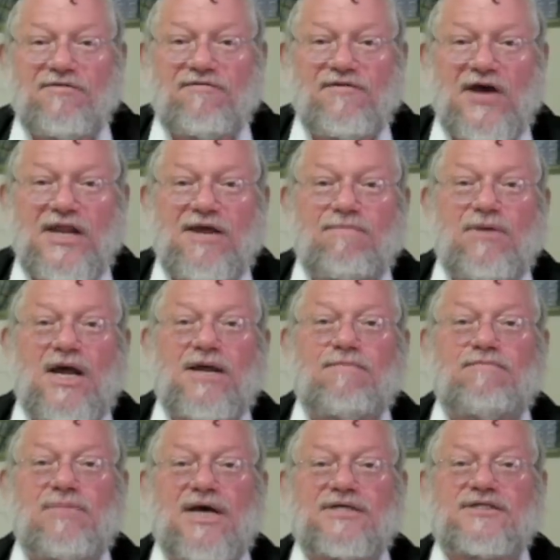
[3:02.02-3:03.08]
If anybody
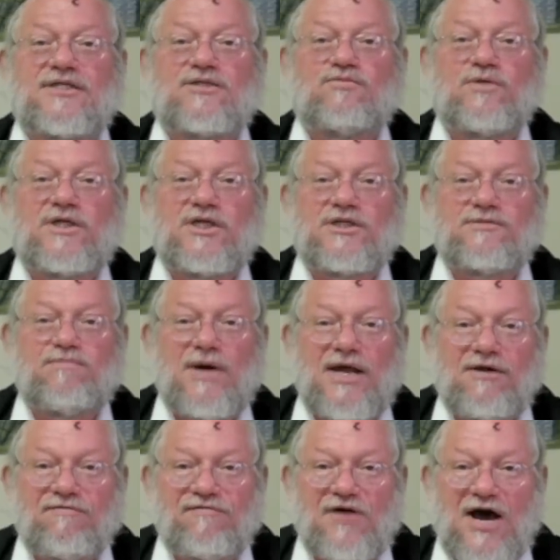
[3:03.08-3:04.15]
messes with these
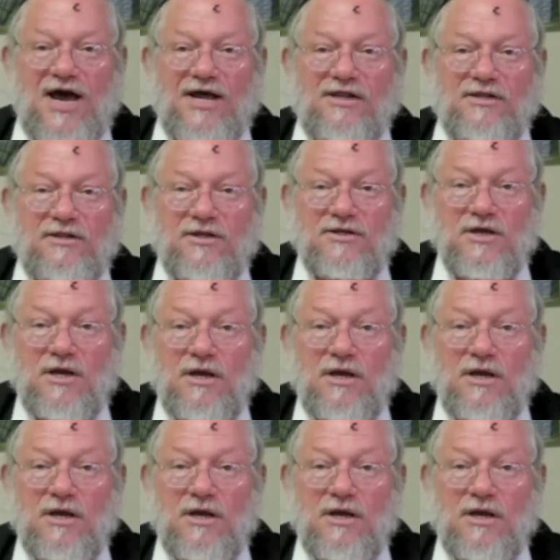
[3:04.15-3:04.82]
pedophile